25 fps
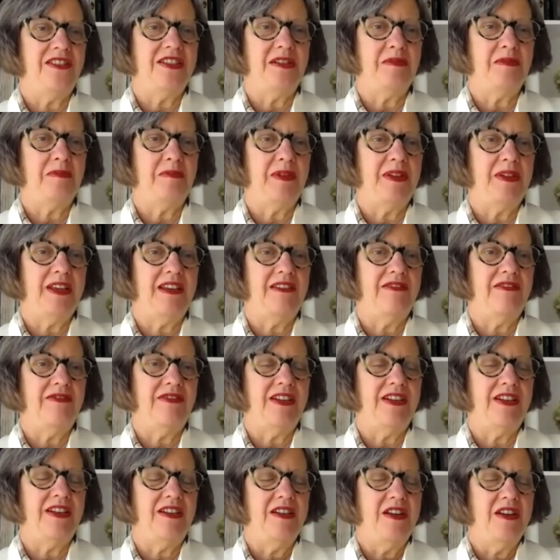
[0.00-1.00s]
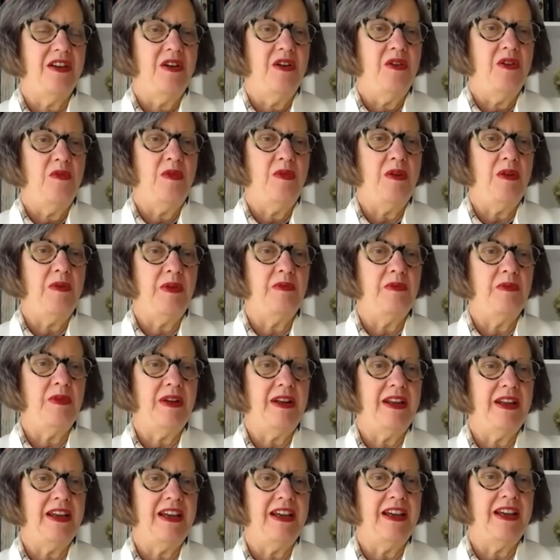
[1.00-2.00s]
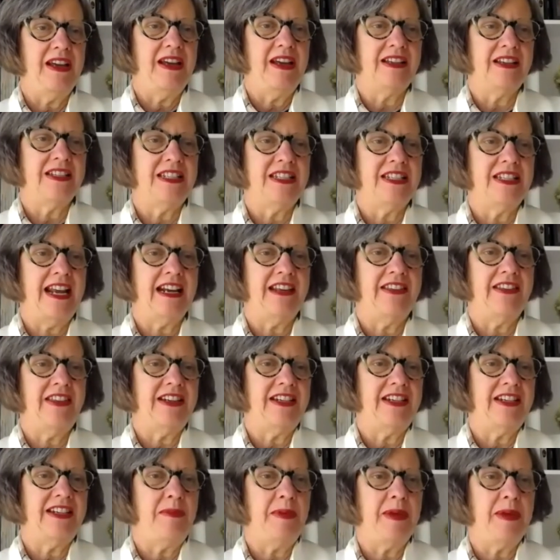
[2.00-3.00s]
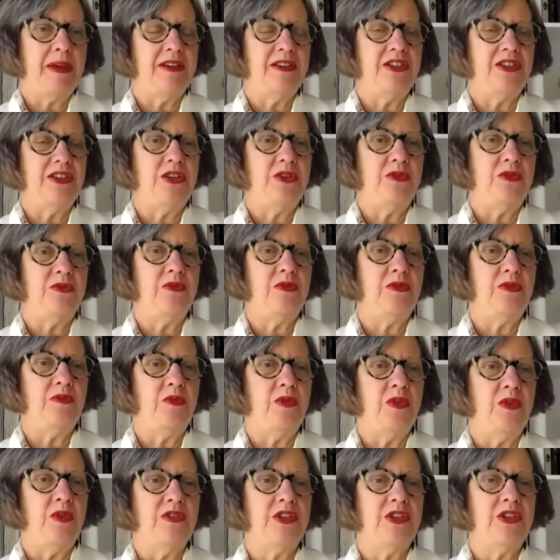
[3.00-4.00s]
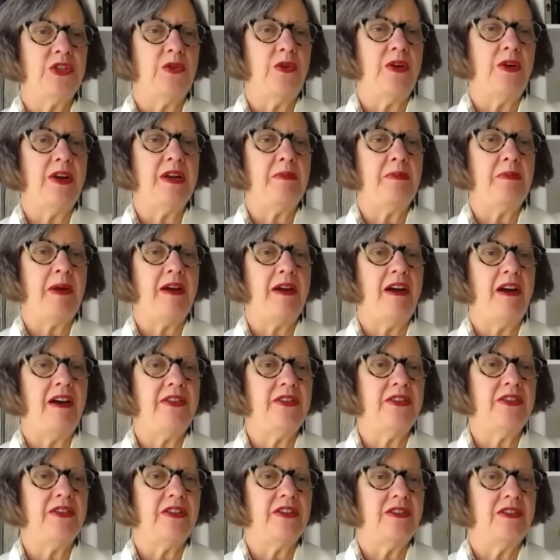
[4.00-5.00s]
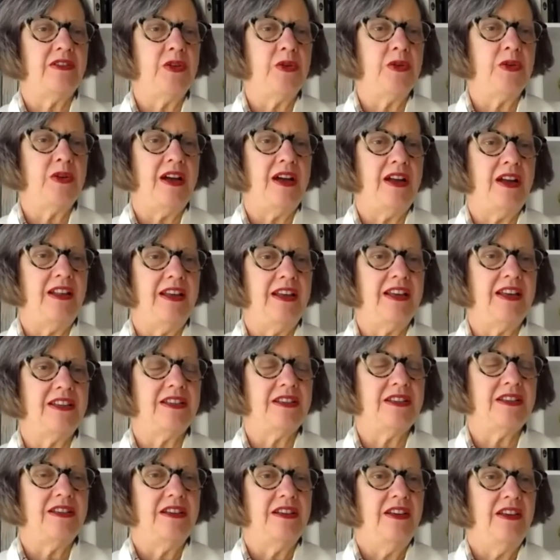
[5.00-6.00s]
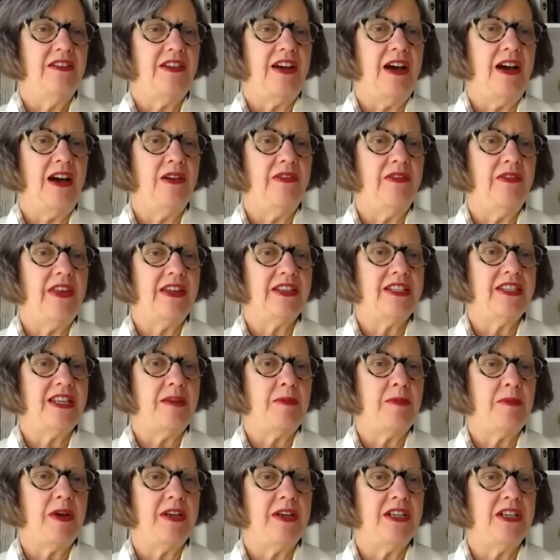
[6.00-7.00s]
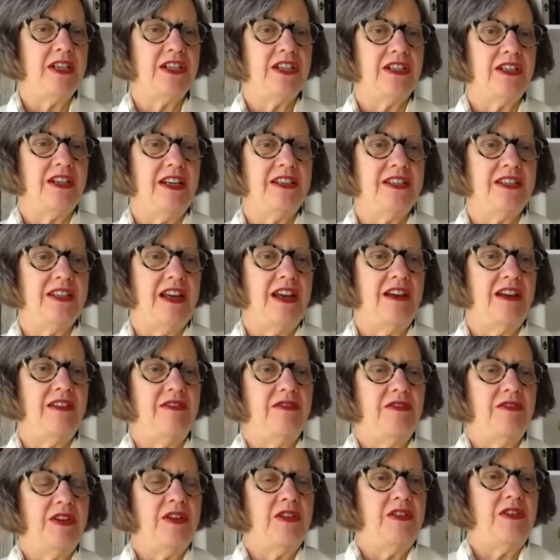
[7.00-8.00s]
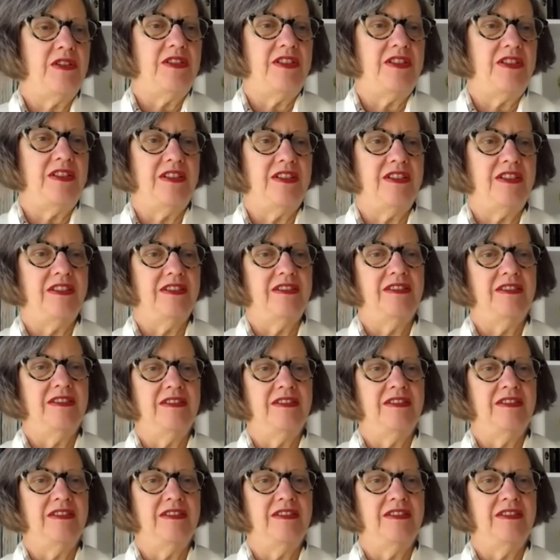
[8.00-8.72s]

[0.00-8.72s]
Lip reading: hard to believe. And we were really ecstatic that day because you were joined by other new colleagues out of that same audition, as I recall.